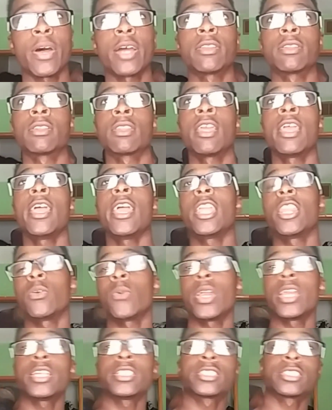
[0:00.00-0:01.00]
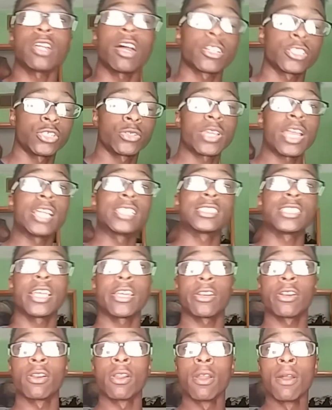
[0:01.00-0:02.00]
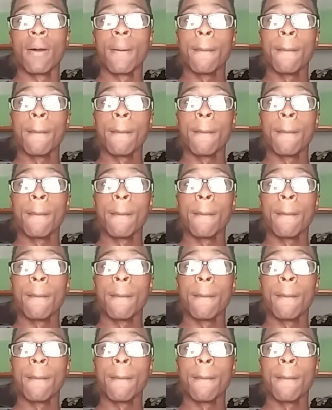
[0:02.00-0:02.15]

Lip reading: button. Anyways, talk to you guys later.